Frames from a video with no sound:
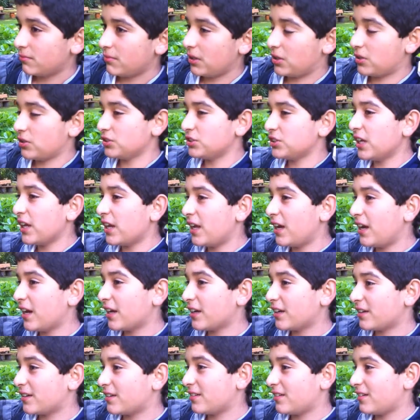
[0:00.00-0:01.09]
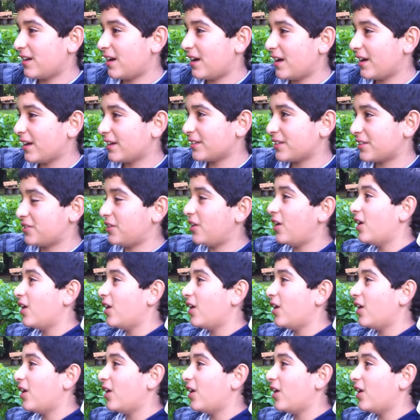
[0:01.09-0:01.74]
because I like like the